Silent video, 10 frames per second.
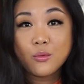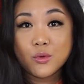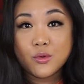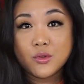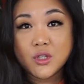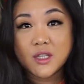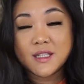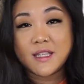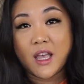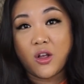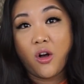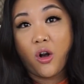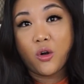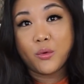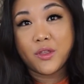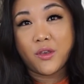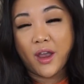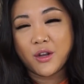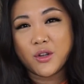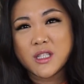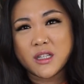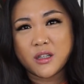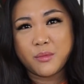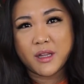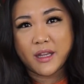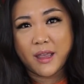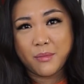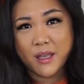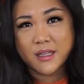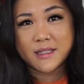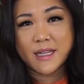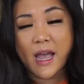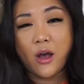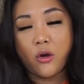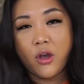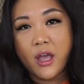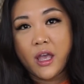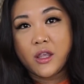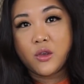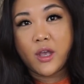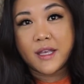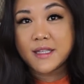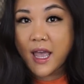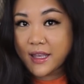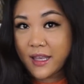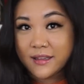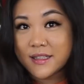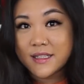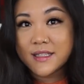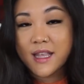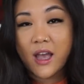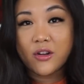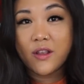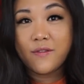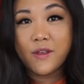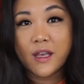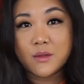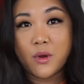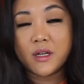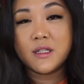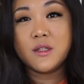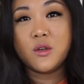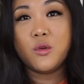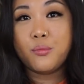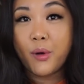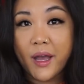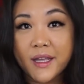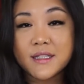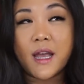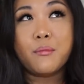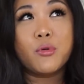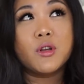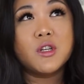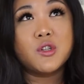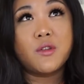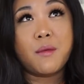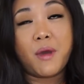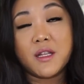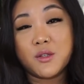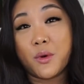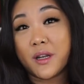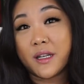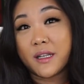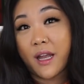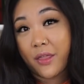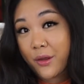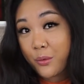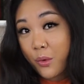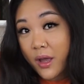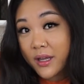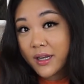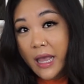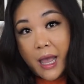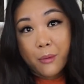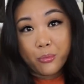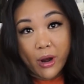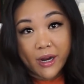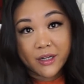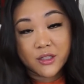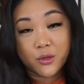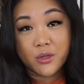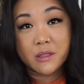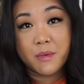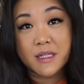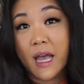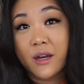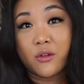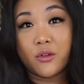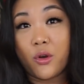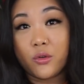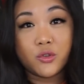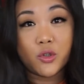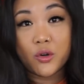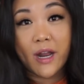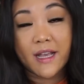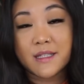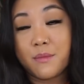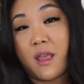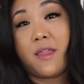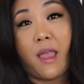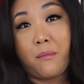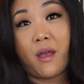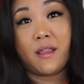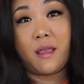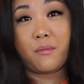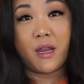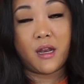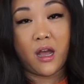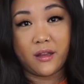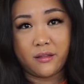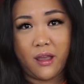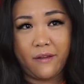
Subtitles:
Rouge sale haul with you. I know it's a little bit late because now you guys can't get the discount if you guys wanted to, but I'm pretty sure they might do another one prior to Christmas. I don't know. Don't ask me. They might not.